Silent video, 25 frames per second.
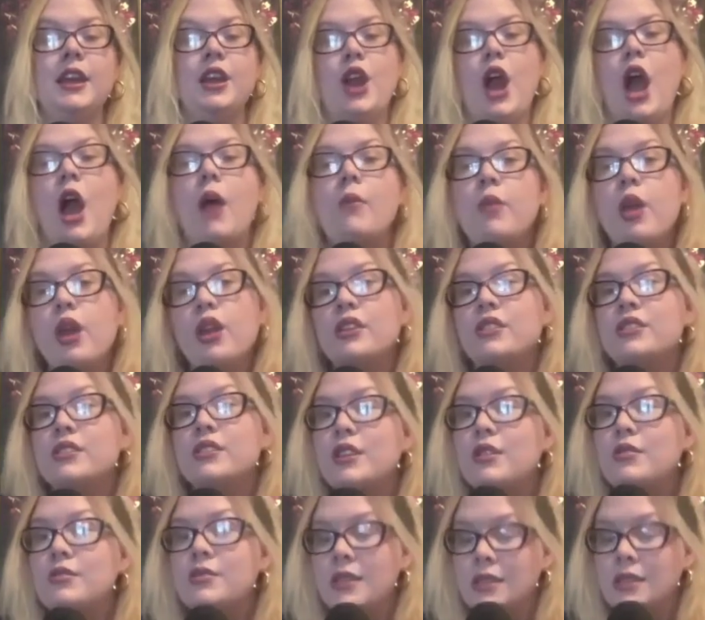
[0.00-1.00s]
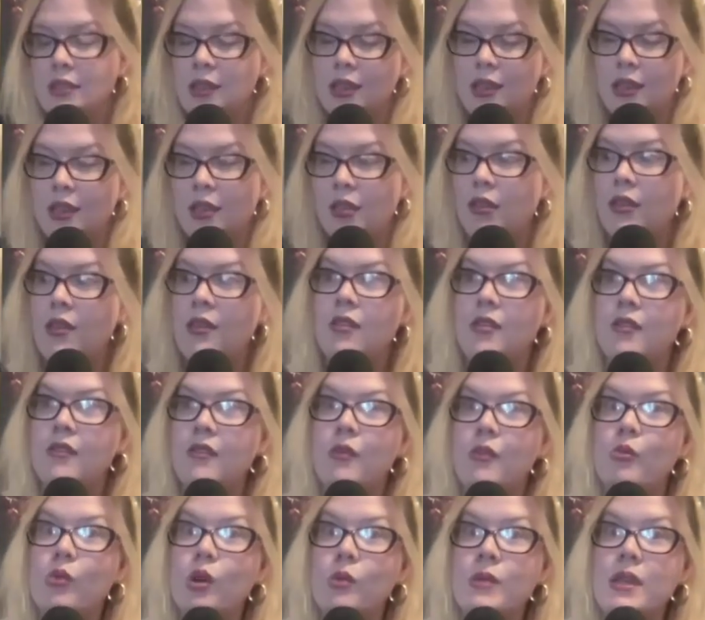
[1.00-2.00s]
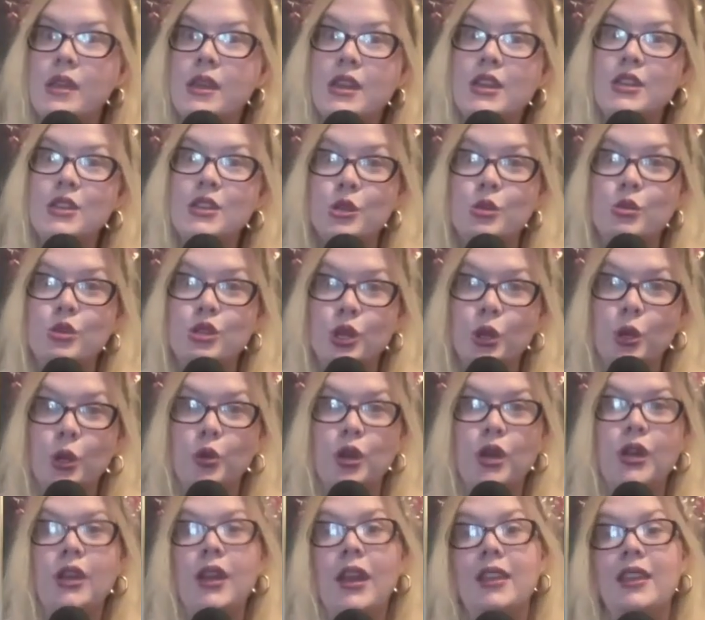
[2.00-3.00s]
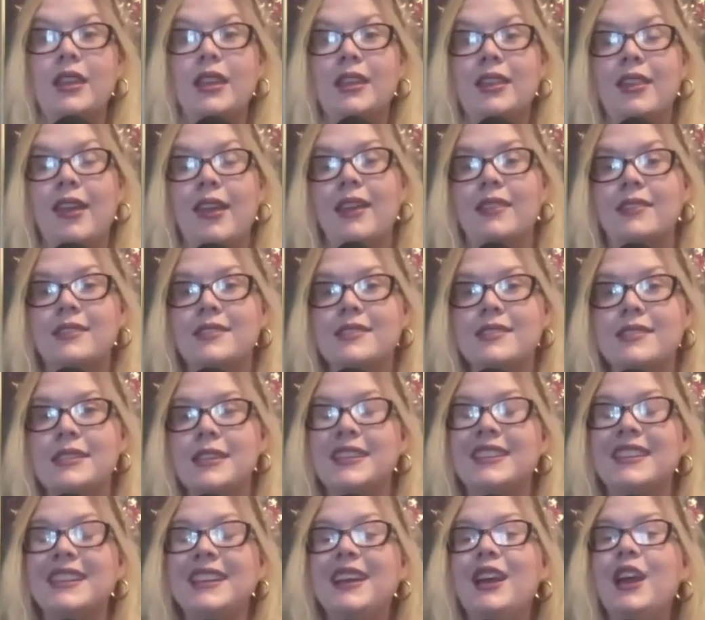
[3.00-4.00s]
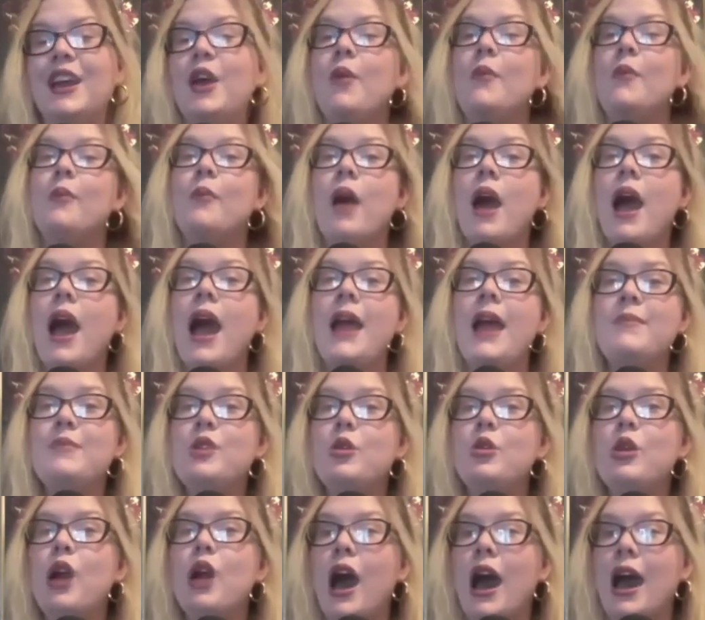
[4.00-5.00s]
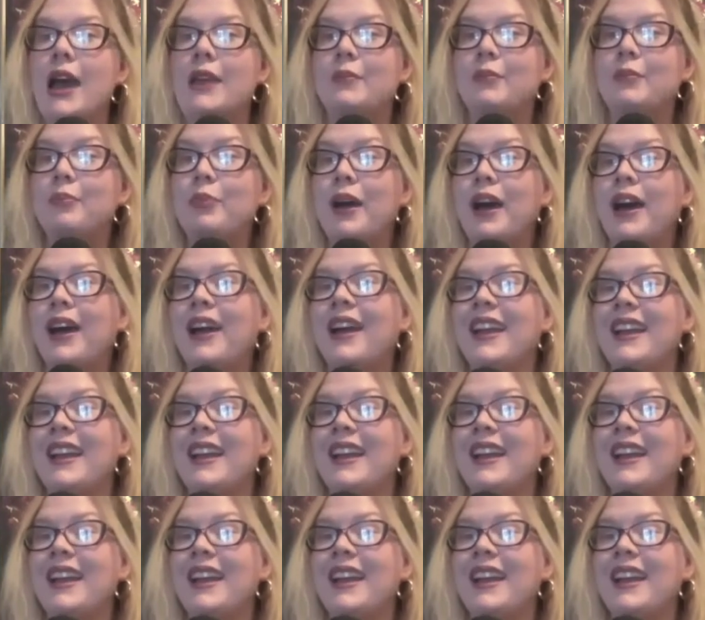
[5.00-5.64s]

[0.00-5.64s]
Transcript: Now, I'm not excusing the killing of a woman and two children. I think I'm no god, but